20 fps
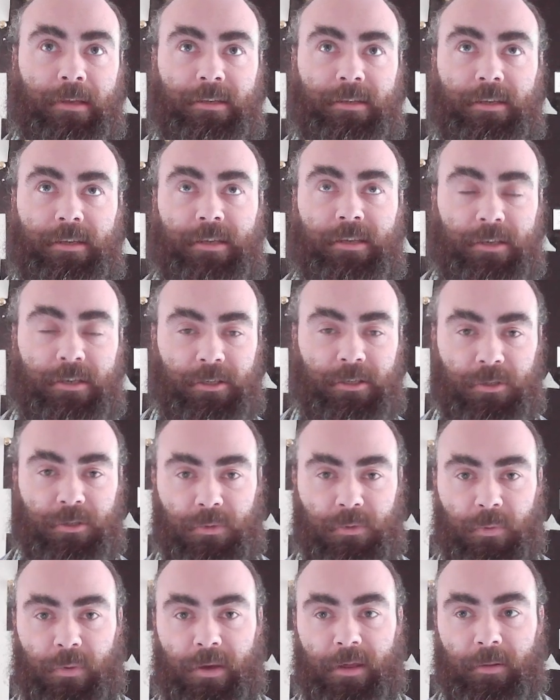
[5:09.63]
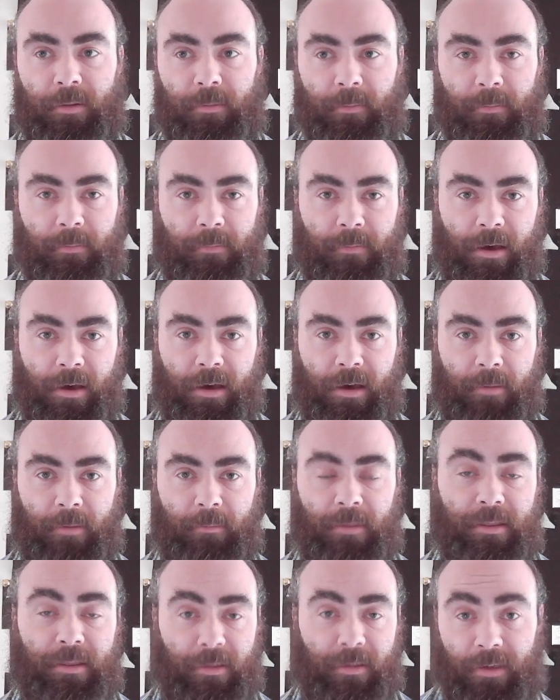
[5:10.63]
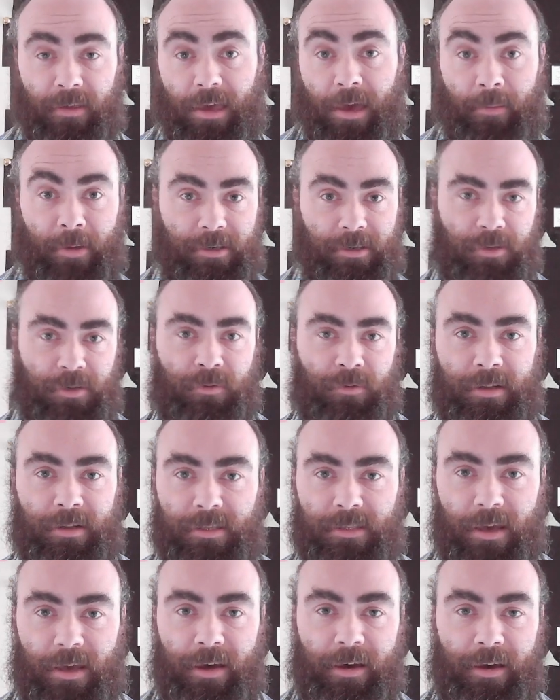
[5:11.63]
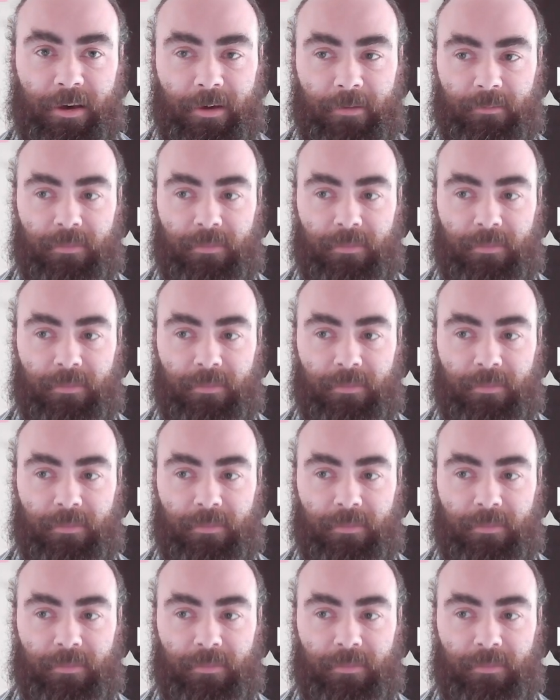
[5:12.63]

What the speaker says: decisions will mean that the game actually runs at